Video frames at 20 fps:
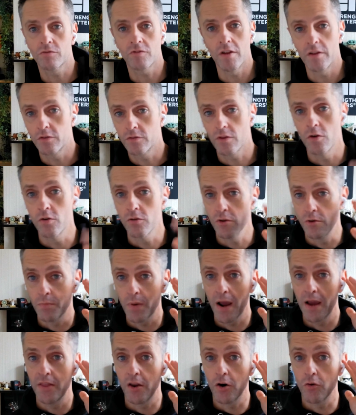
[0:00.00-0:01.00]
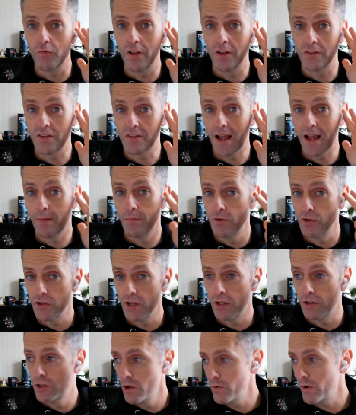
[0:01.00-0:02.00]
they do through pain. They don't realize the damage
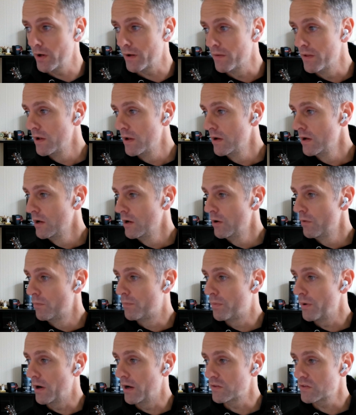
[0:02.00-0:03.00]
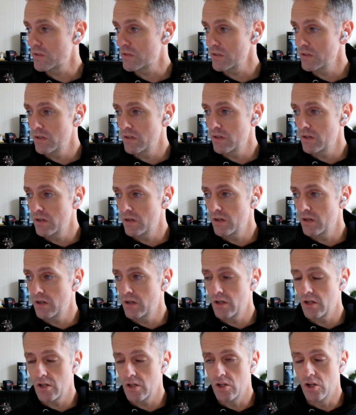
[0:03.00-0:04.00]
they're doing. But
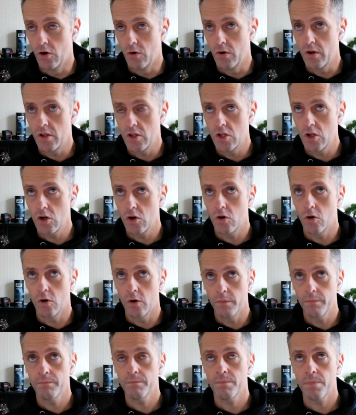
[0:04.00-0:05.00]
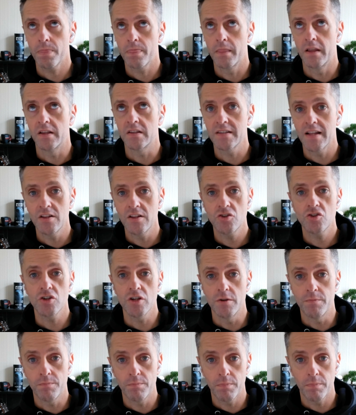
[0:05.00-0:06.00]
you're
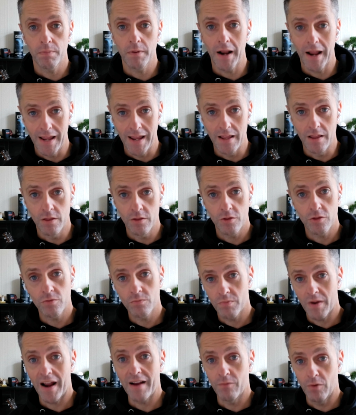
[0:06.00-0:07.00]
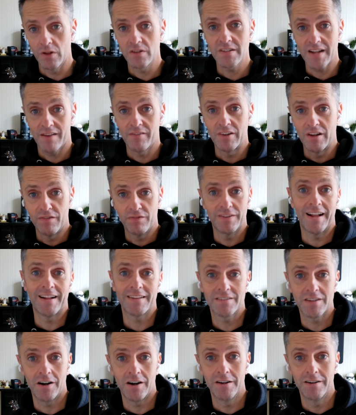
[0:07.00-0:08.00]
essentially playing whilst having a flat
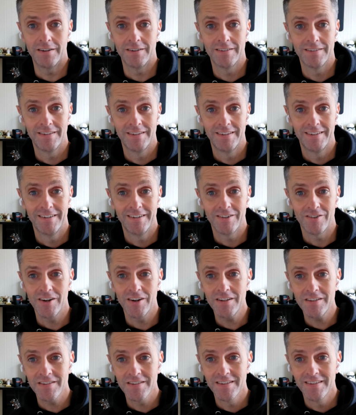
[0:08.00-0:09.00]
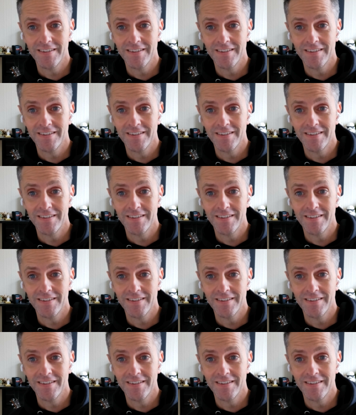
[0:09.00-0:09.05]
tire, right?